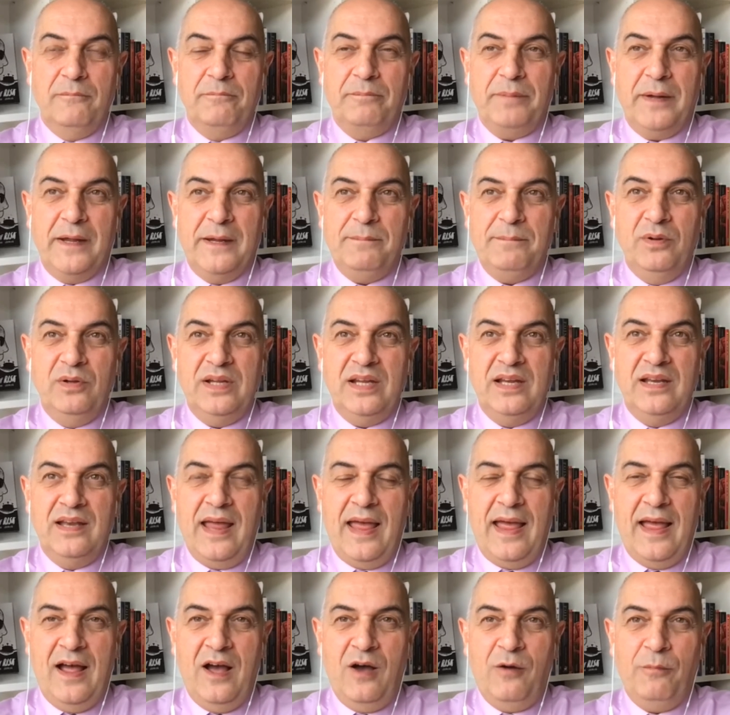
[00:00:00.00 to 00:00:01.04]
people in
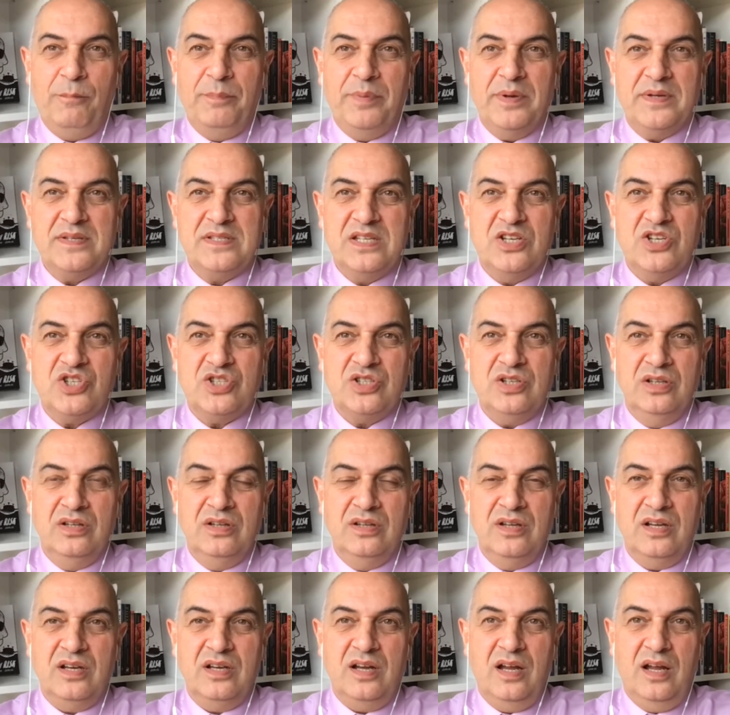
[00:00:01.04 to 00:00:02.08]
our position
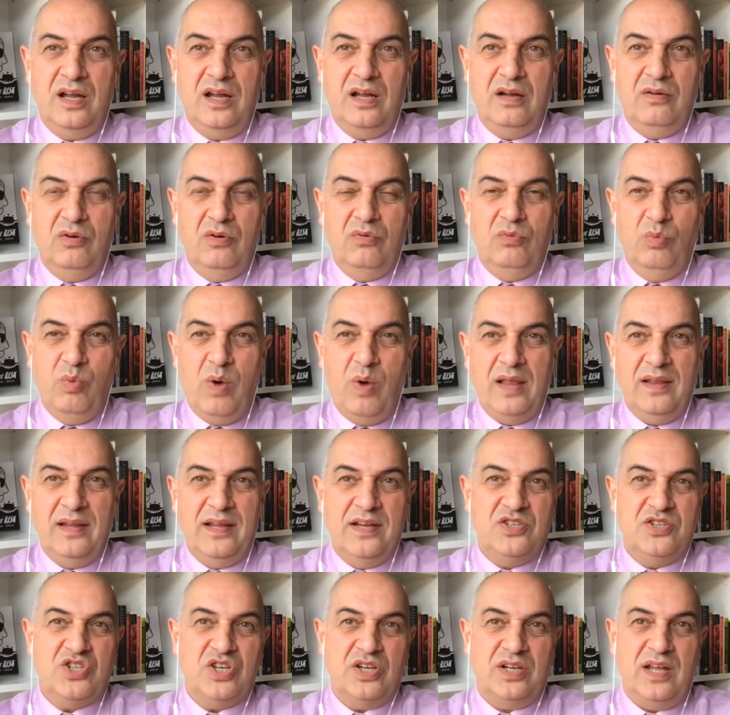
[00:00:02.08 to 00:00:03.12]
that are well
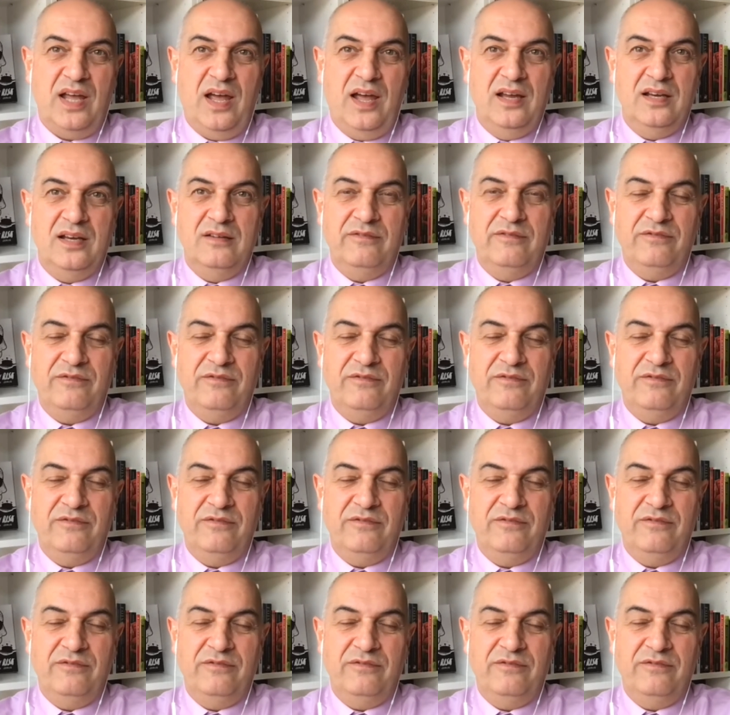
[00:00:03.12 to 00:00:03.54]
educated,